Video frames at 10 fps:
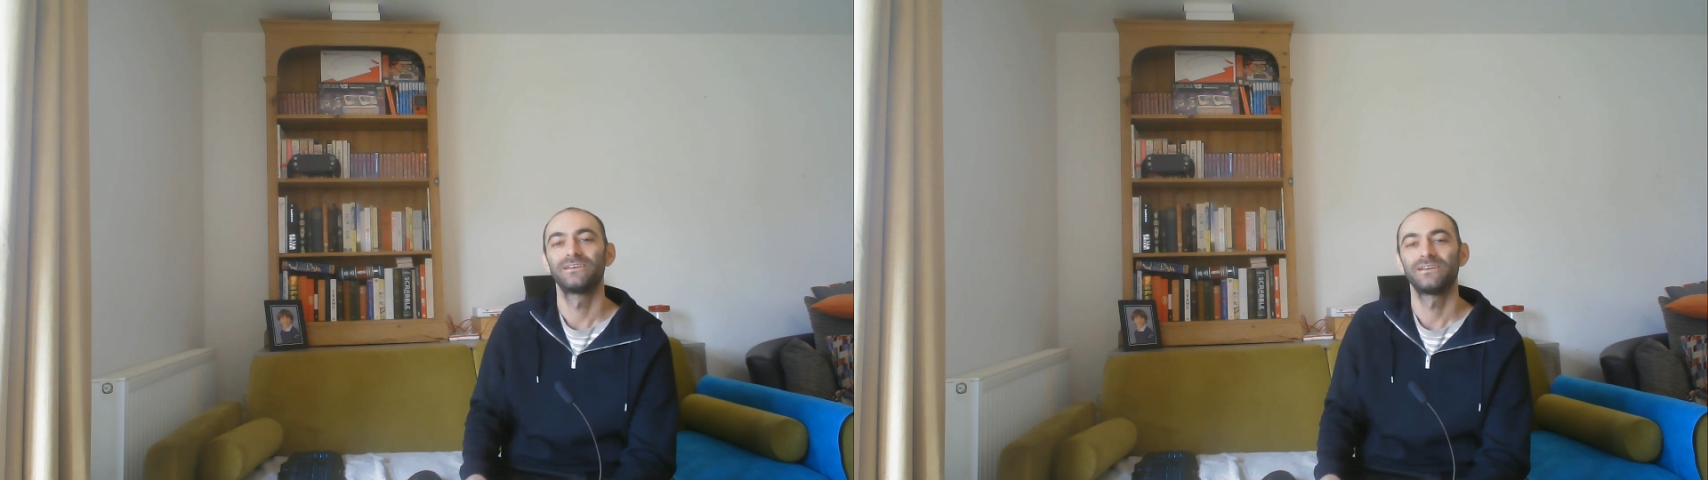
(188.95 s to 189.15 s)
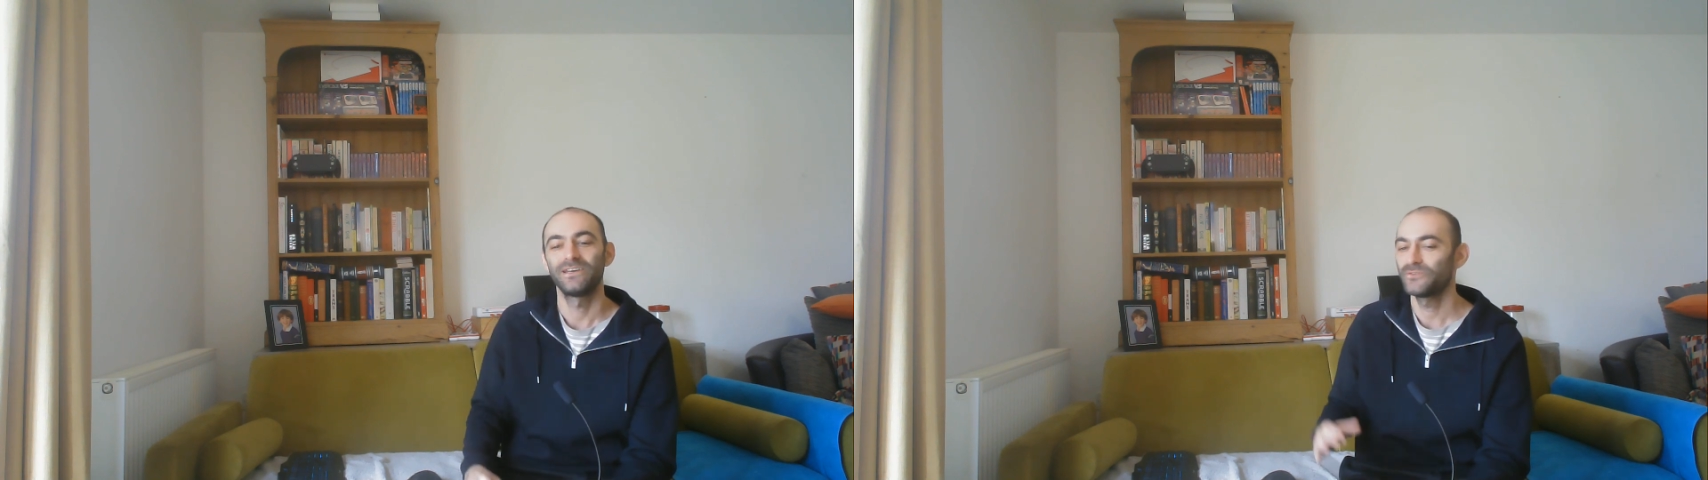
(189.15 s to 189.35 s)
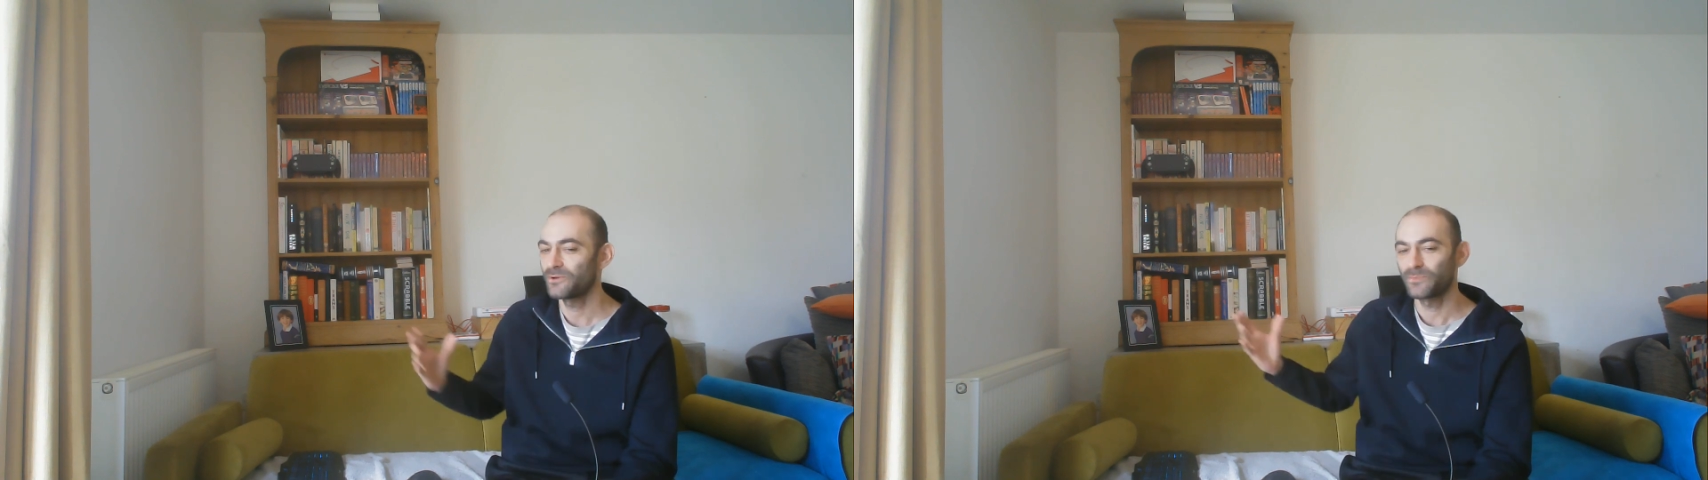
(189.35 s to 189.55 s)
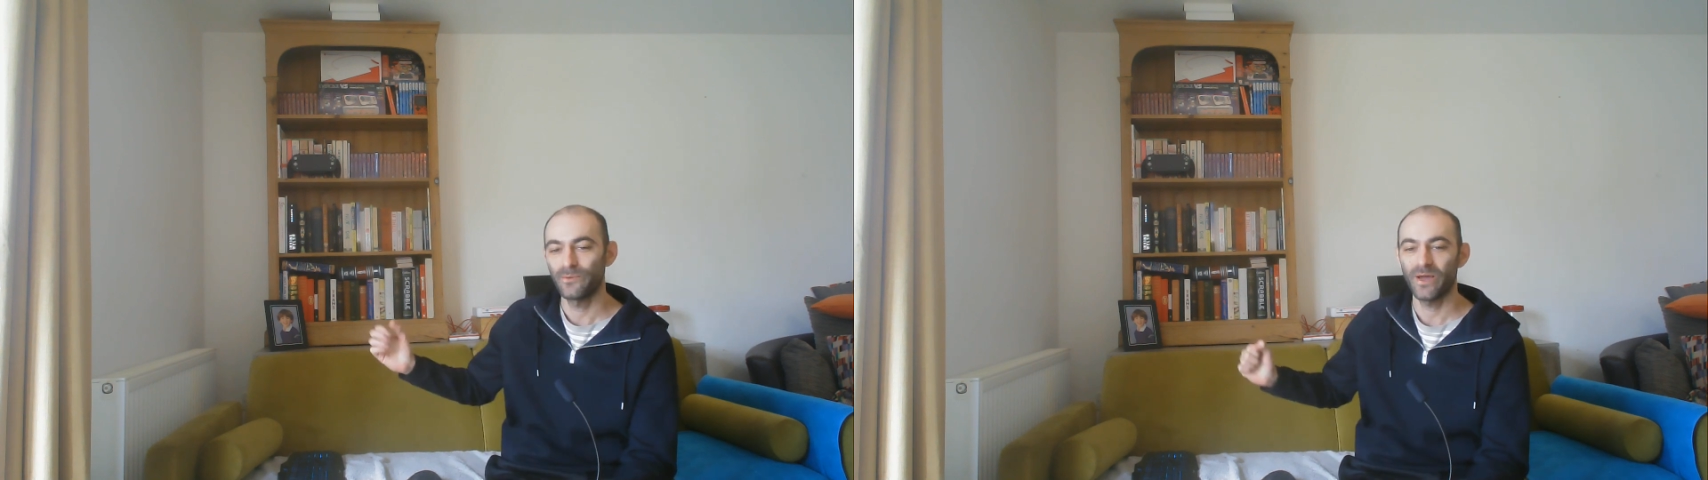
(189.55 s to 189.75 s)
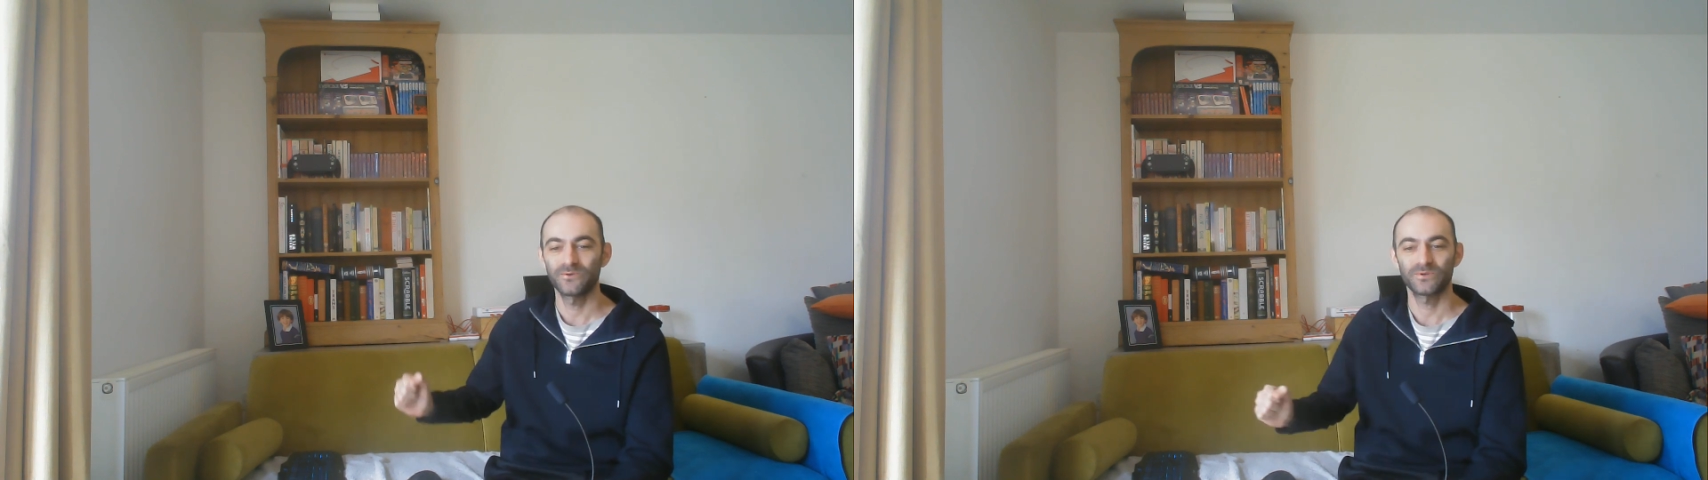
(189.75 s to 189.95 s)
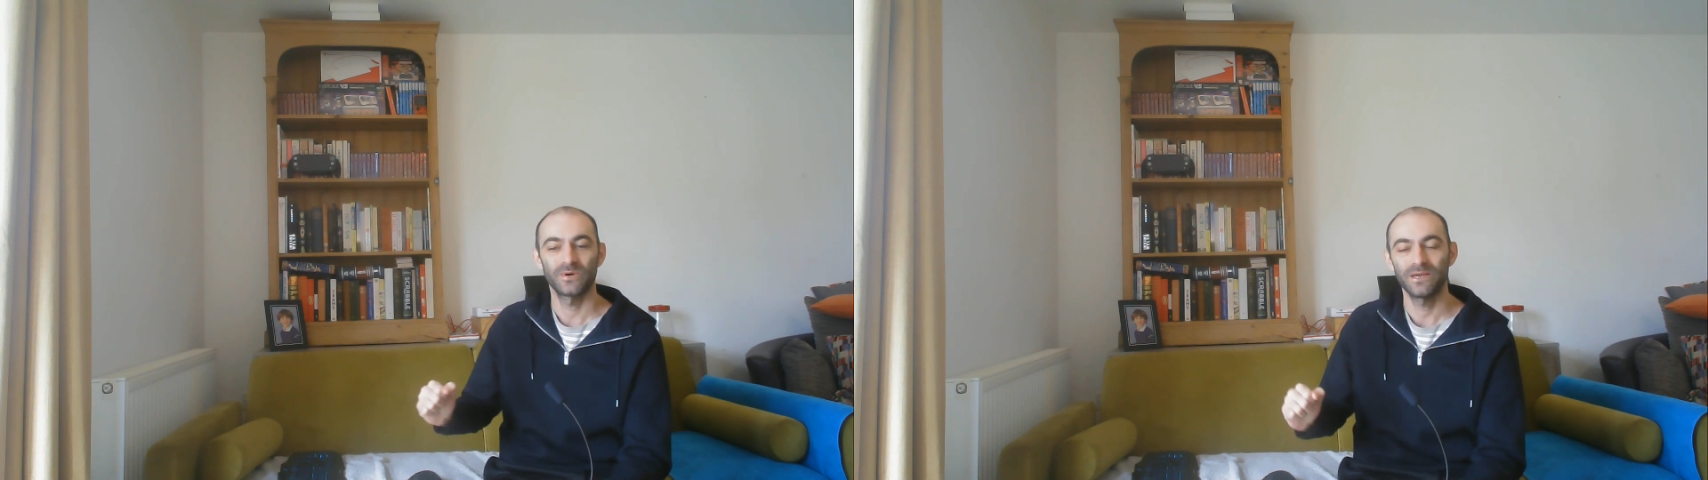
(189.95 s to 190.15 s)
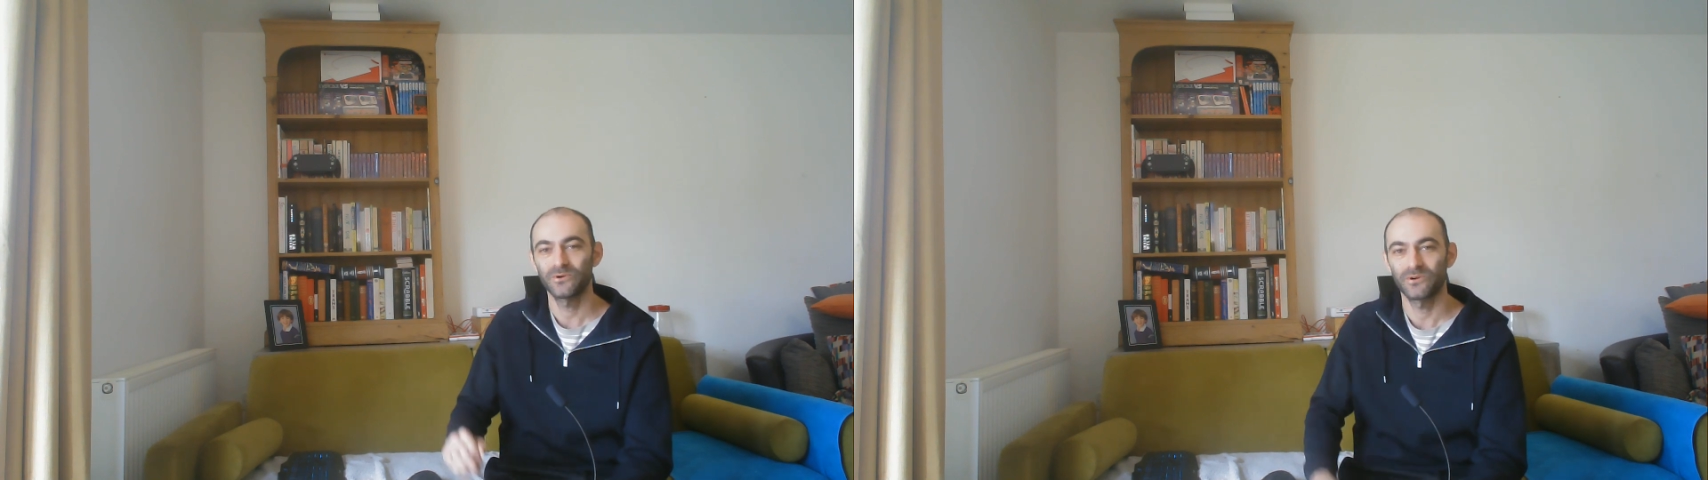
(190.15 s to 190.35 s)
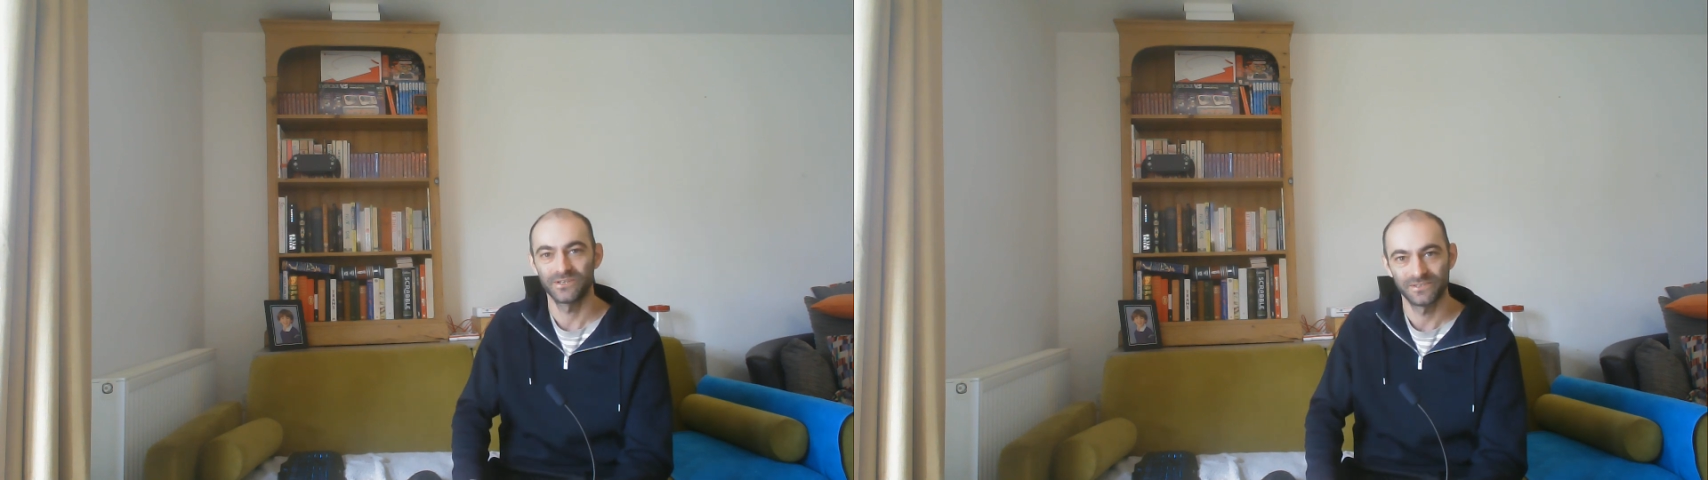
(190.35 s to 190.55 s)
Even though my parents were
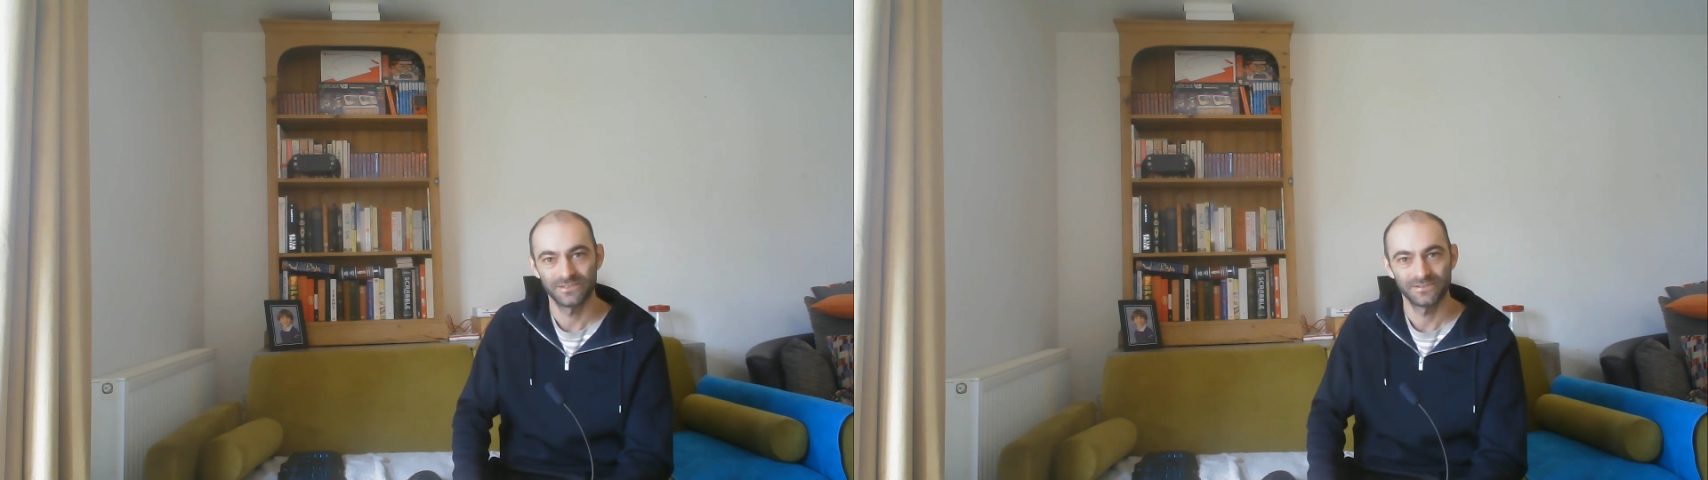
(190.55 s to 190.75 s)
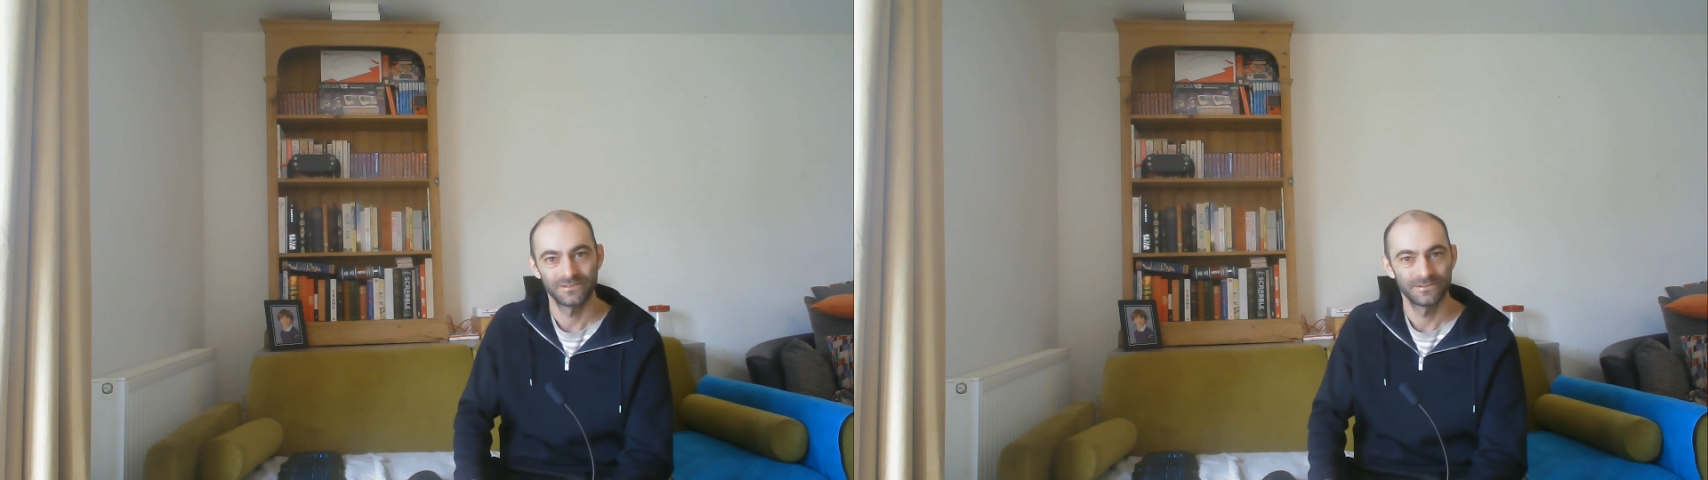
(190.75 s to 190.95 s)
immigrants.